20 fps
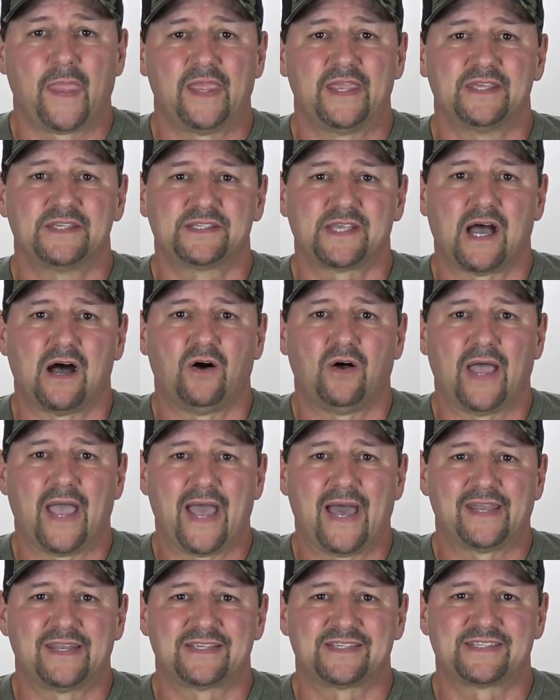is I'll
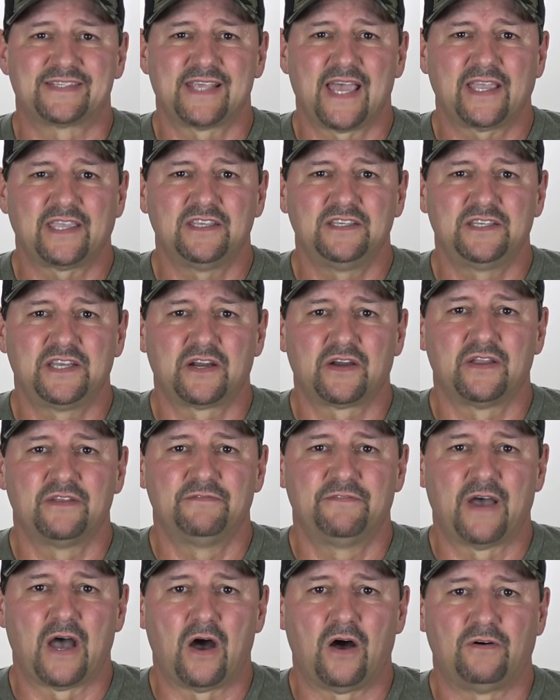add a secondary
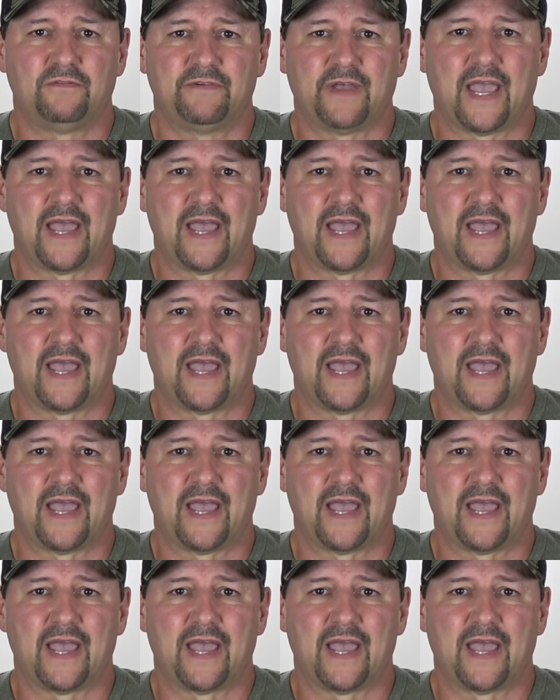valve